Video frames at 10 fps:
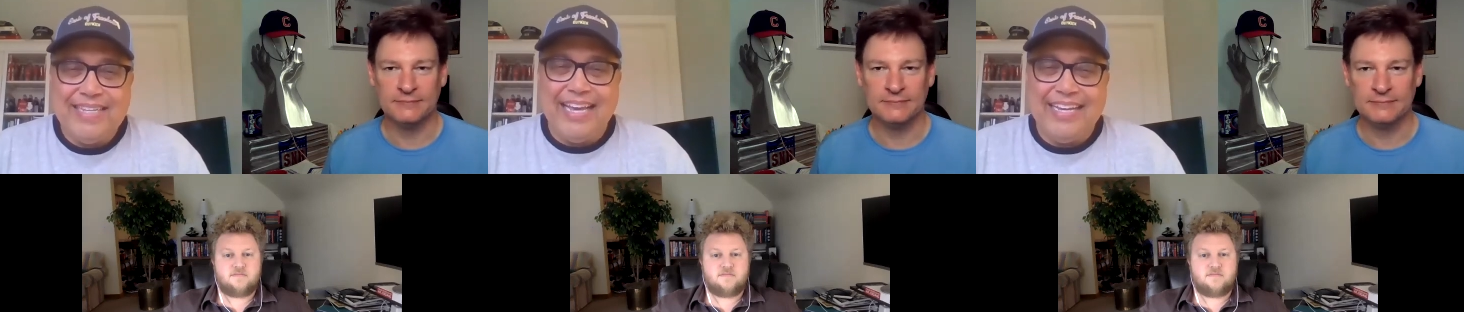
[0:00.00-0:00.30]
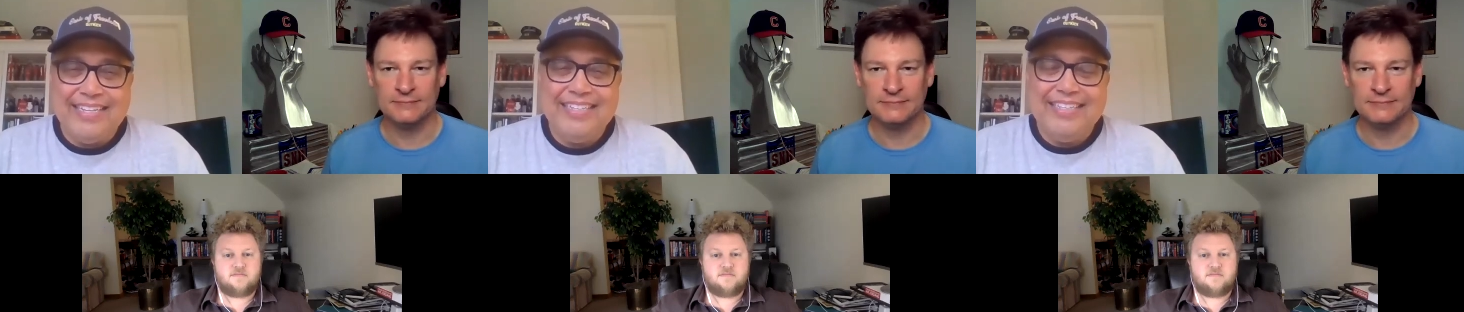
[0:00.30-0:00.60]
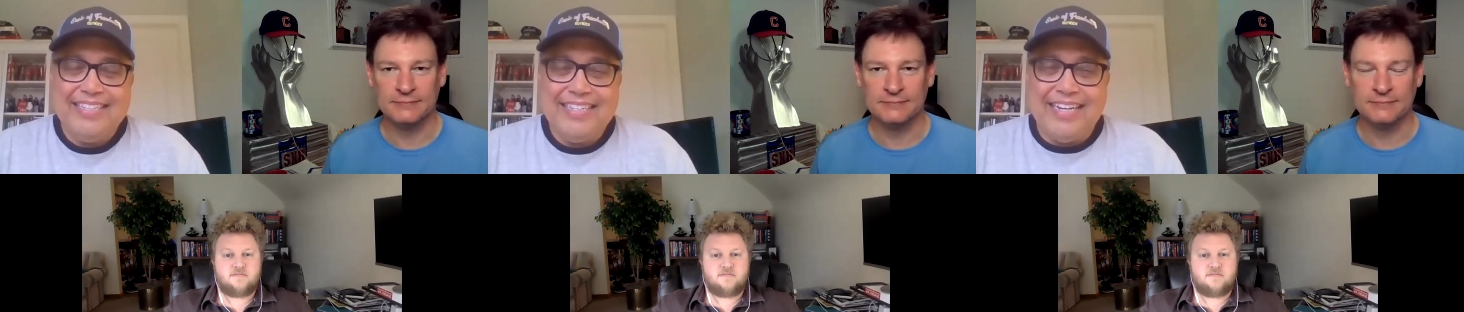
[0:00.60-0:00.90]
Speaker 1: yeah.
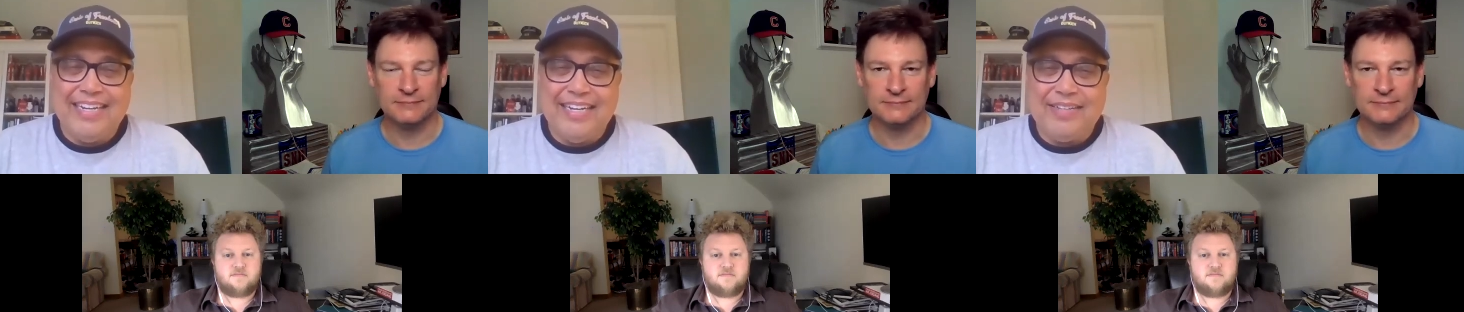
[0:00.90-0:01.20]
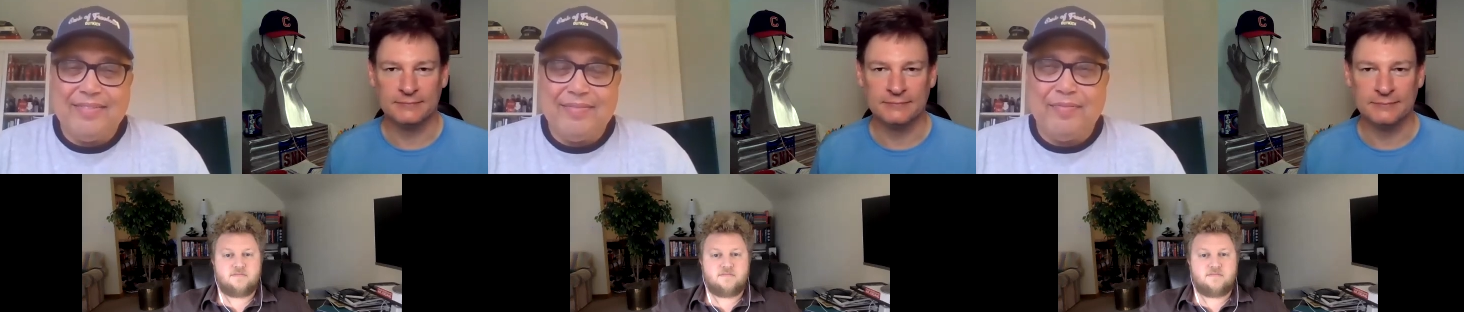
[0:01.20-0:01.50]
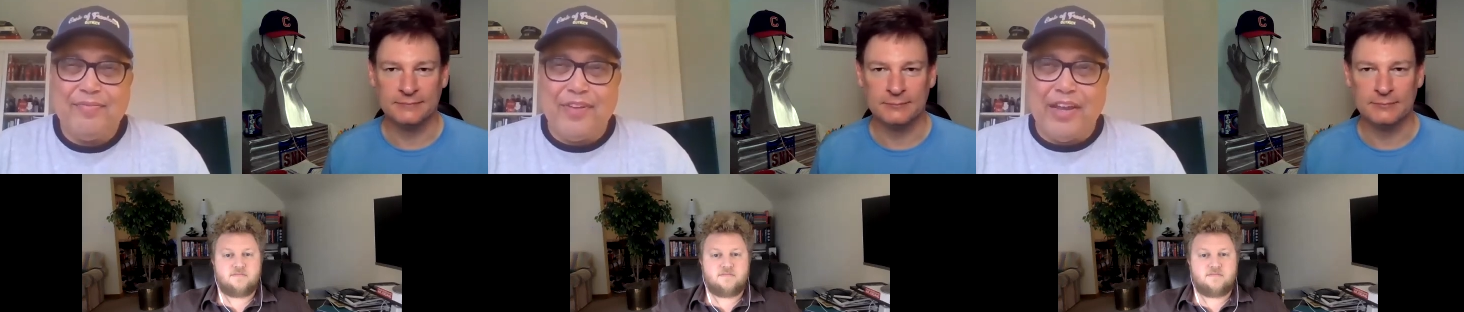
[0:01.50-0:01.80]
Uh,
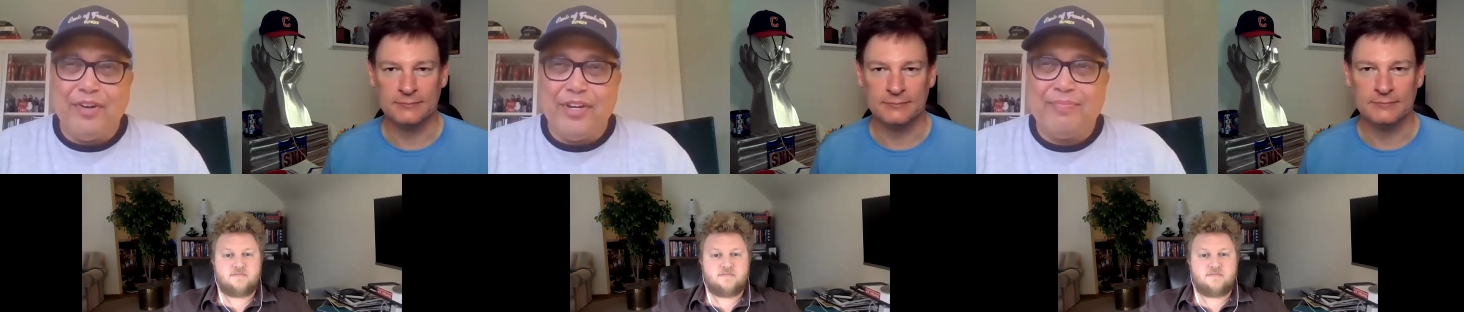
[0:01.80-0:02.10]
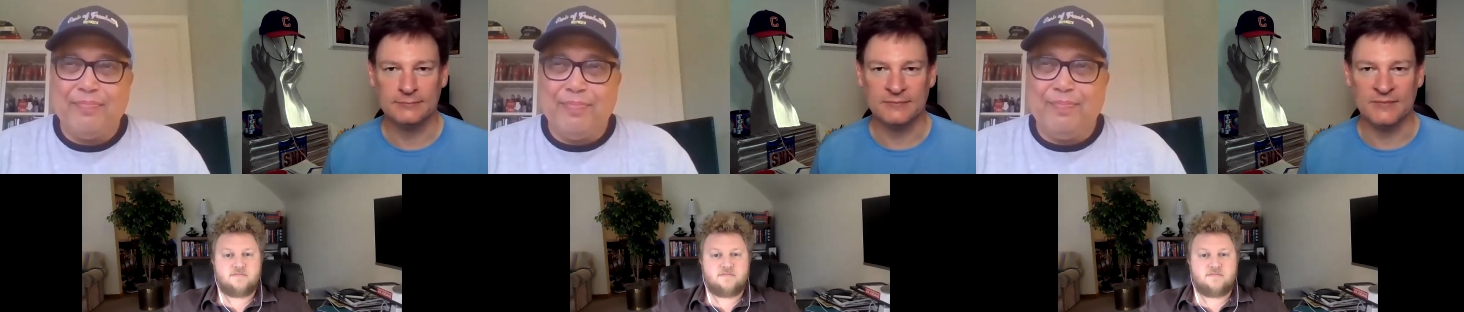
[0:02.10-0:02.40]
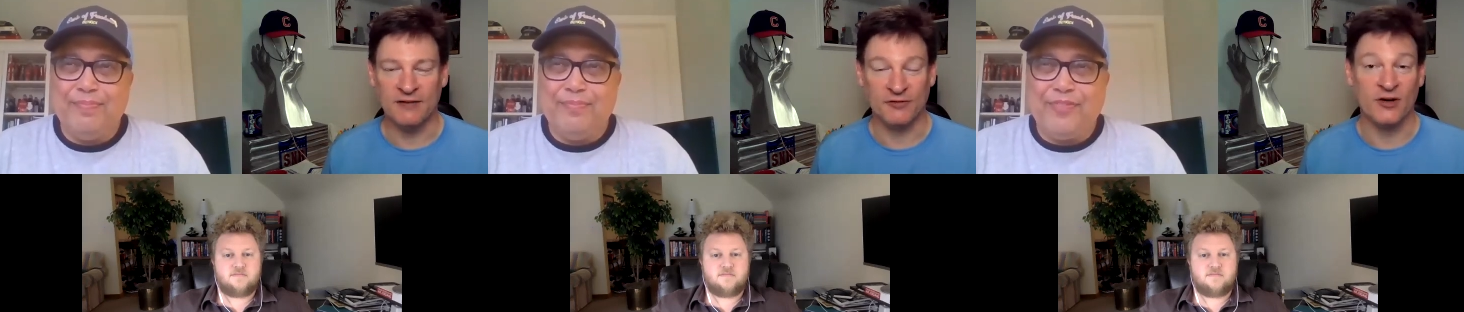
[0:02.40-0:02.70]
favorite? If